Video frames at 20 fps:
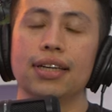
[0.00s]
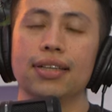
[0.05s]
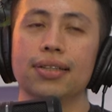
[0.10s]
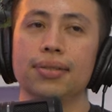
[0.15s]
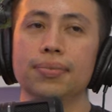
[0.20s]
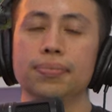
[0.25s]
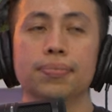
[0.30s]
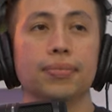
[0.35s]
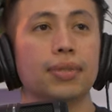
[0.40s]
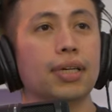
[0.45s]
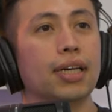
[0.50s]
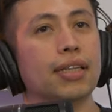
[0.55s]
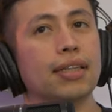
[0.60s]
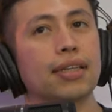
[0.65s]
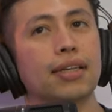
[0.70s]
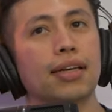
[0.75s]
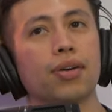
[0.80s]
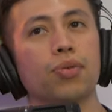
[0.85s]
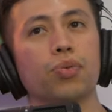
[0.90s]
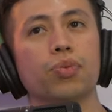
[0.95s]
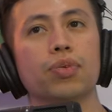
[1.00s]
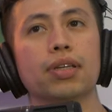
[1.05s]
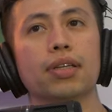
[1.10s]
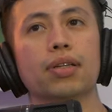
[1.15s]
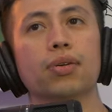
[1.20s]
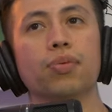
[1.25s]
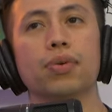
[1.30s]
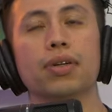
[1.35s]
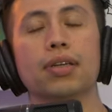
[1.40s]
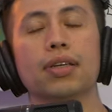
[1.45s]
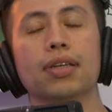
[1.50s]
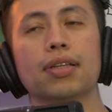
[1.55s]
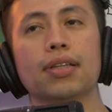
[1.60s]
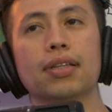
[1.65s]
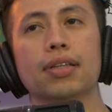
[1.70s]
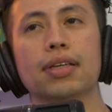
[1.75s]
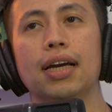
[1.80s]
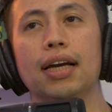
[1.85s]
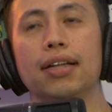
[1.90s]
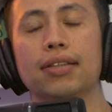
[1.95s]
I am. I think I'd really,
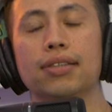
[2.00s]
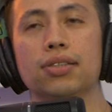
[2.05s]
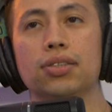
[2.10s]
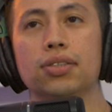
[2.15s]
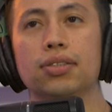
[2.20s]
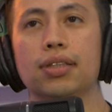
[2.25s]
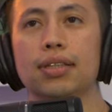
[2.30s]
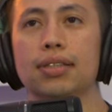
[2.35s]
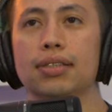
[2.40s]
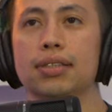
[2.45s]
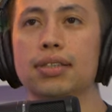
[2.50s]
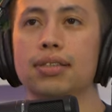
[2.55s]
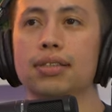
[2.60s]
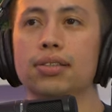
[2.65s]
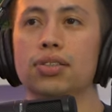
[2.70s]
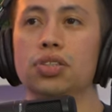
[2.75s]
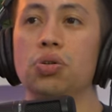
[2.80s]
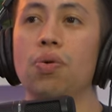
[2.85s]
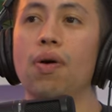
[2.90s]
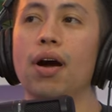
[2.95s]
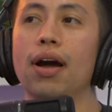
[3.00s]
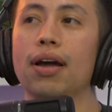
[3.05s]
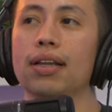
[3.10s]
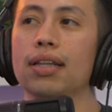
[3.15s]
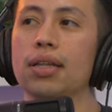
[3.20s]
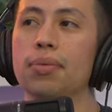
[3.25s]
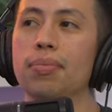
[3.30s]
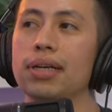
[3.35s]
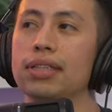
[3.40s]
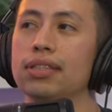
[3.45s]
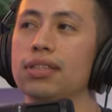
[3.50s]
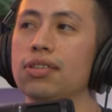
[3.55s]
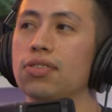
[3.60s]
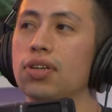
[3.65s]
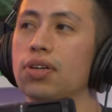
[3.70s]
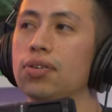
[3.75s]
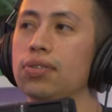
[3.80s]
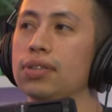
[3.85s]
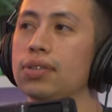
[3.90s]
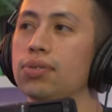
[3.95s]
really have to like try to let myself
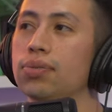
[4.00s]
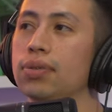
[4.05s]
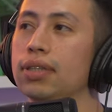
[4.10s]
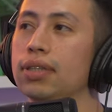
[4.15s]
go. To I